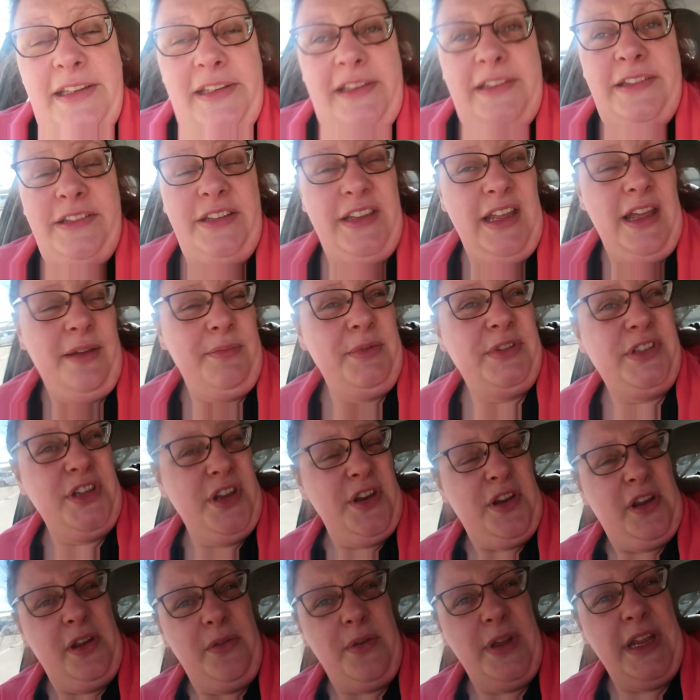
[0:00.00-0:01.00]
So yeah, I'm just
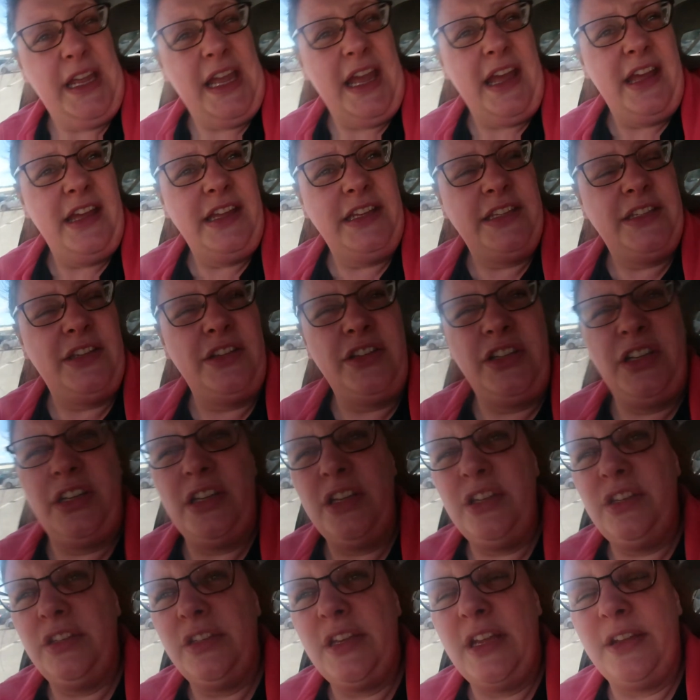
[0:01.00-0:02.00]
going to go and get her so she
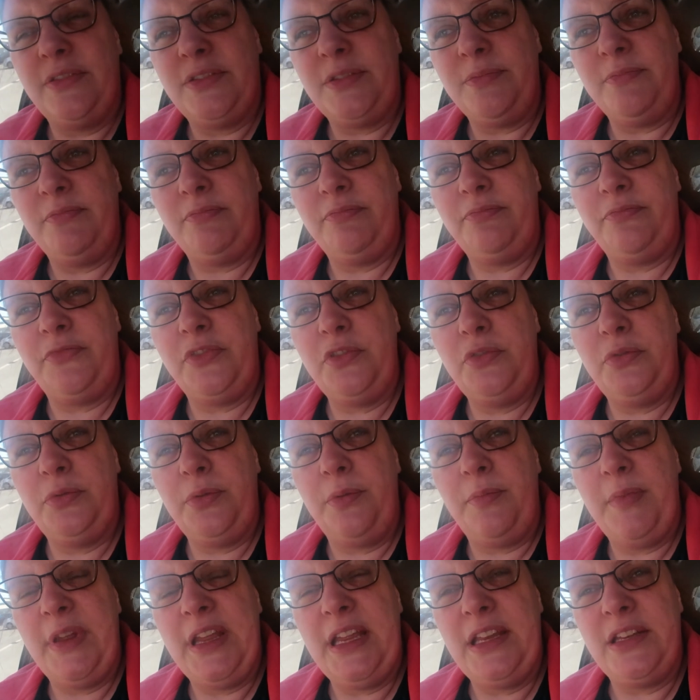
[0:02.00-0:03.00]
can have some food
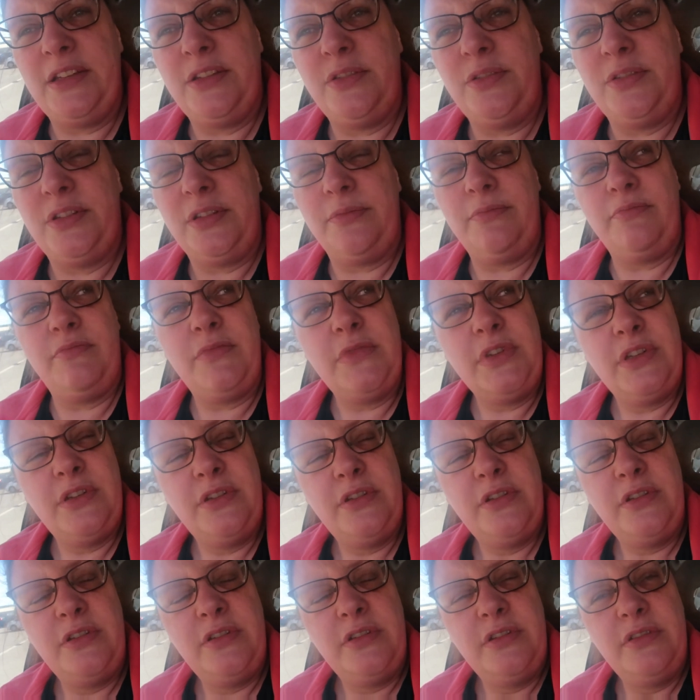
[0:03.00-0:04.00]
with me and do some
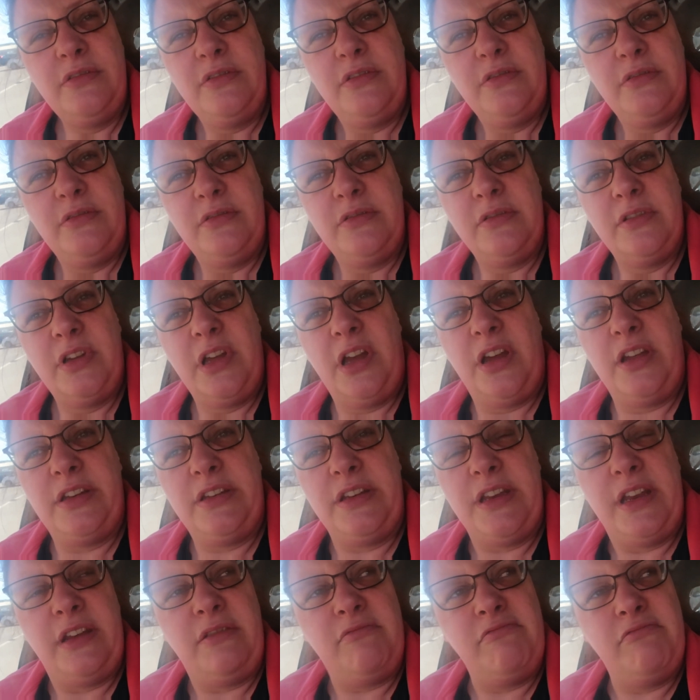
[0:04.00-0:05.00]

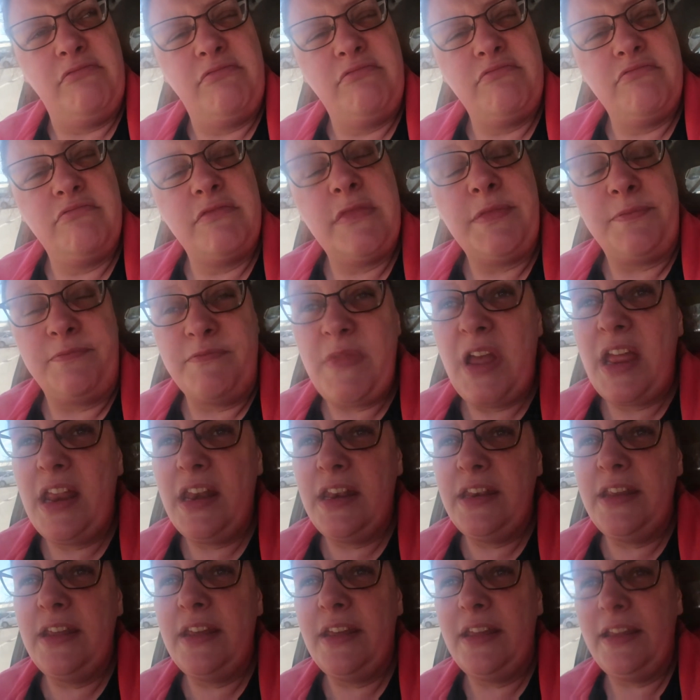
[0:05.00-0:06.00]
gardening.
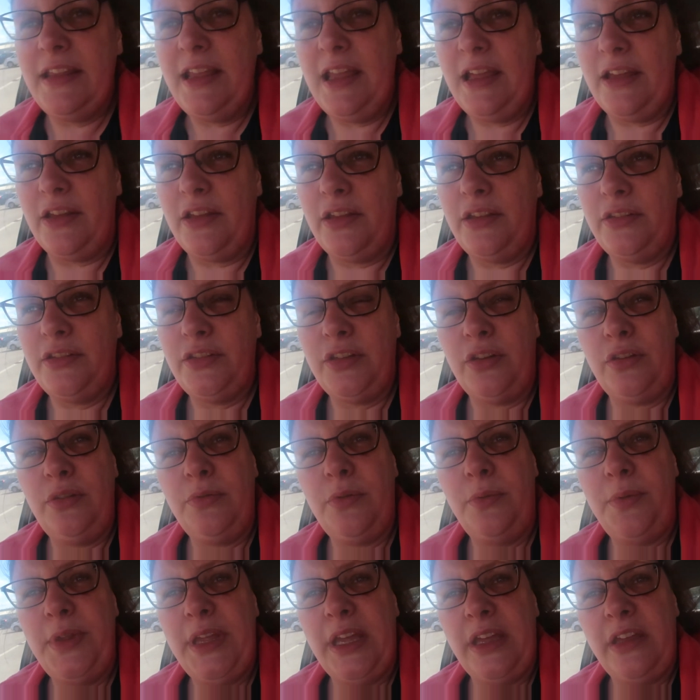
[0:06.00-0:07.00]
And uh, yeah, I'll show you
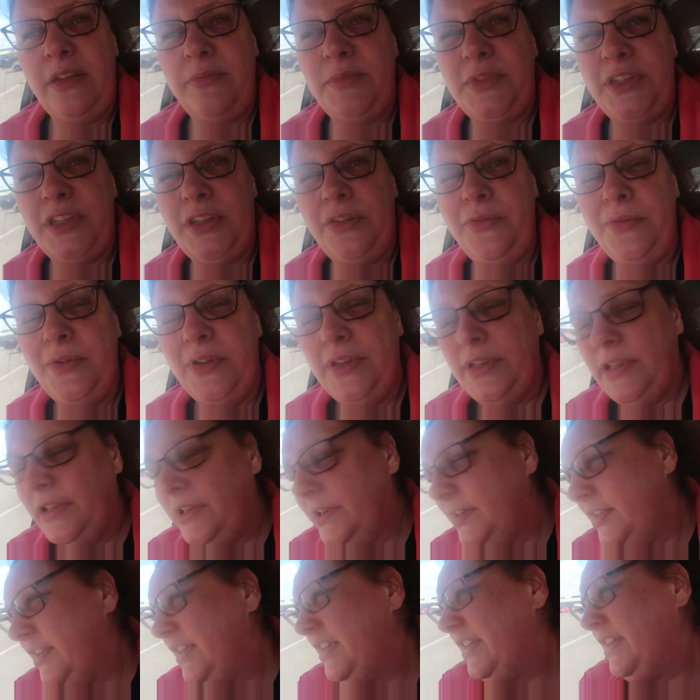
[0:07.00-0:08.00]
what we get up to
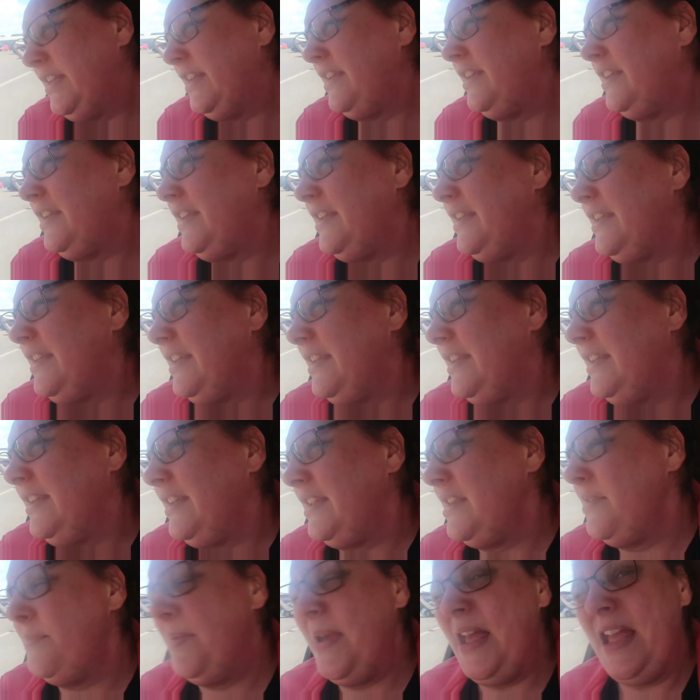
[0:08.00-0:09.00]

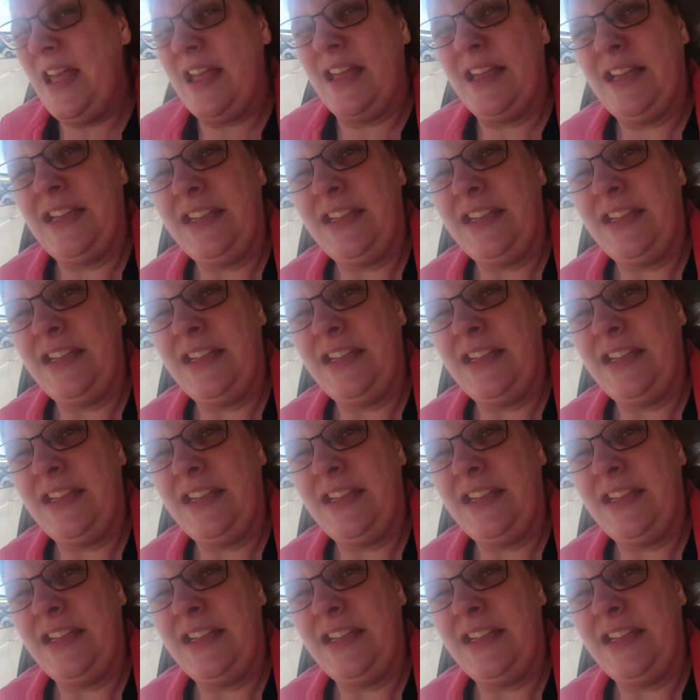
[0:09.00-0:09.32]
in a bit.